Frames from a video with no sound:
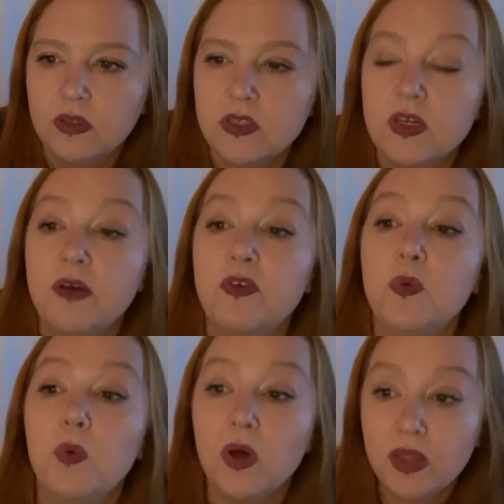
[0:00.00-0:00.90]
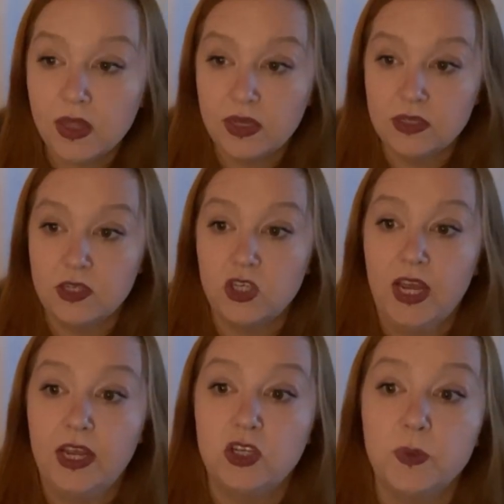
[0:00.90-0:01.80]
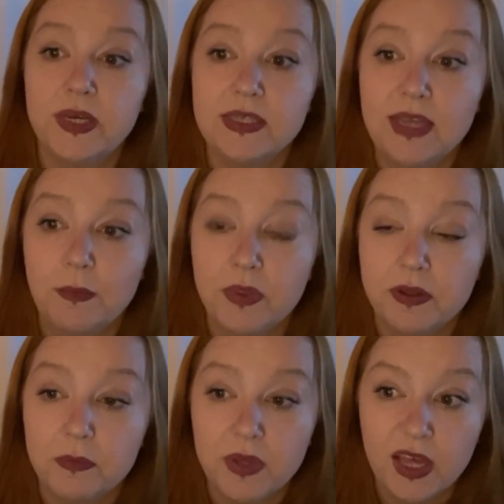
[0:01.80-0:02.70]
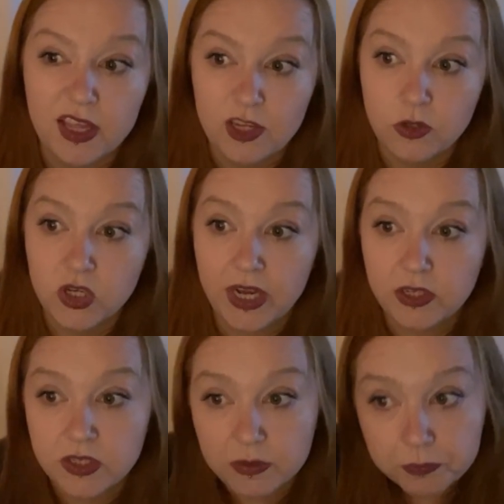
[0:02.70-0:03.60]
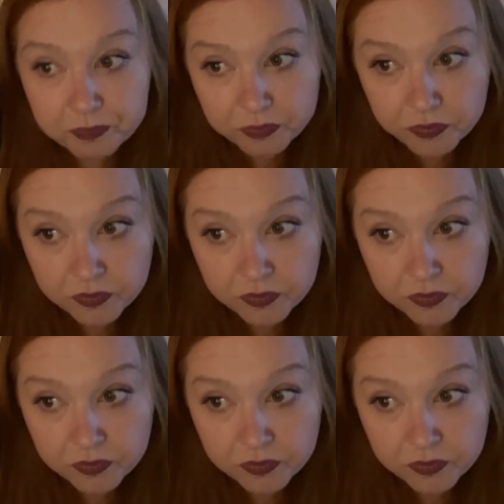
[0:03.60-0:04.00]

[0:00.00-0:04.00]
So if you want things to change, you accept them and then you change them.